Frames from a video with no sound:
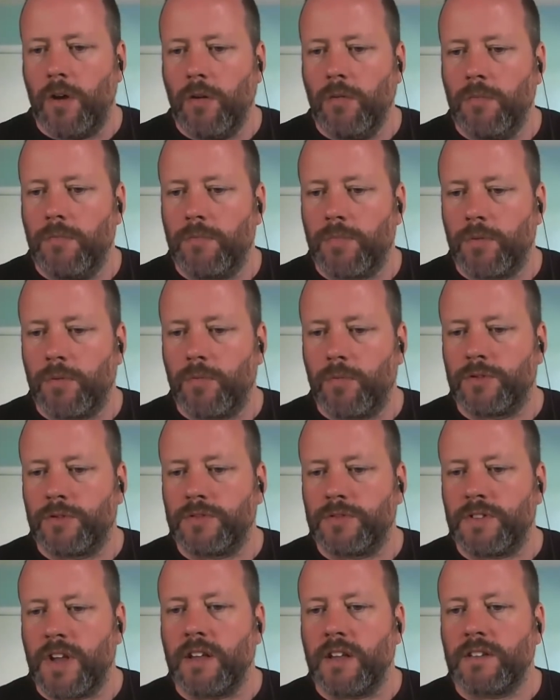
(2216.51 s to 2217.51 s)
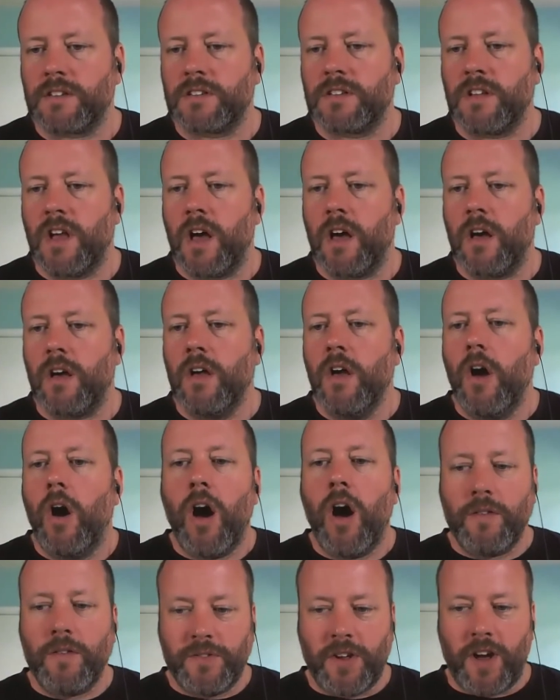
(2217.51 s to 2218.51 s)
Bert Wolters asks,
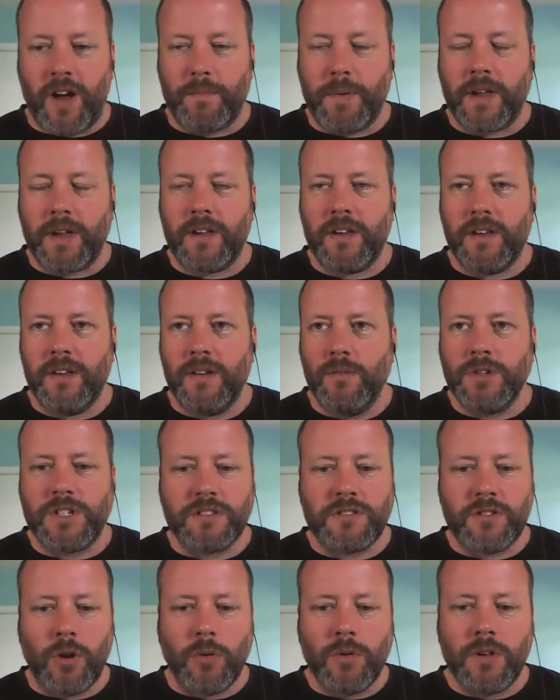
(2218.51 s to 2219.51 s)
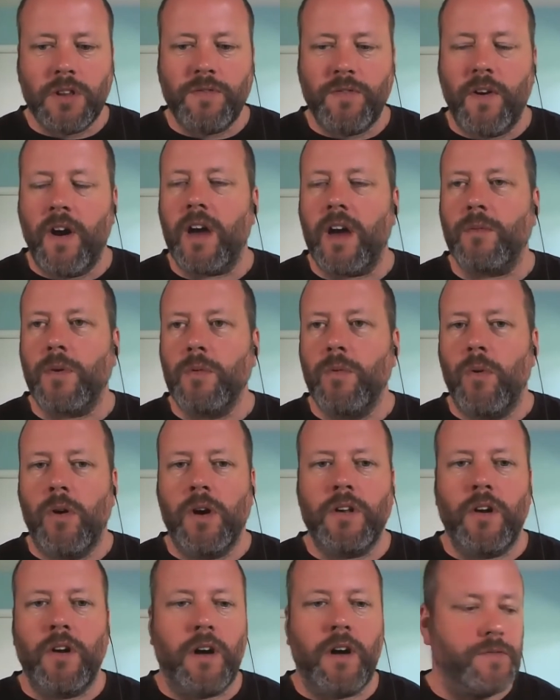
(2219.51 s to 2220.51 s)
off topic, which is totally fine. We
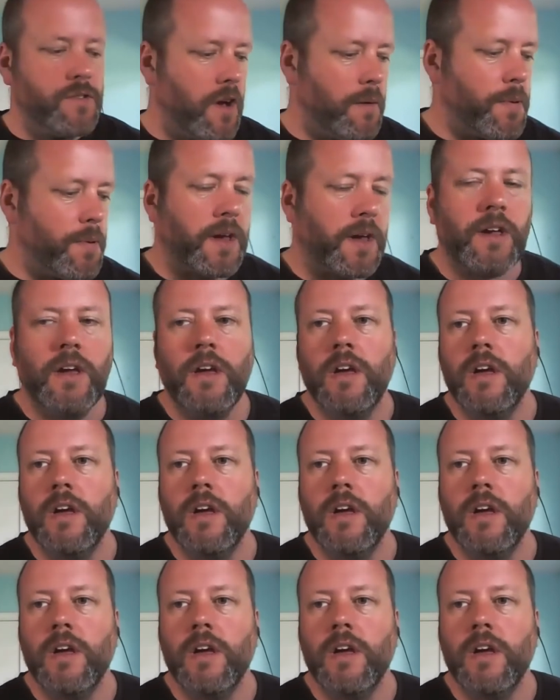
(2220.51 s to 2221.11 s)
want off topic.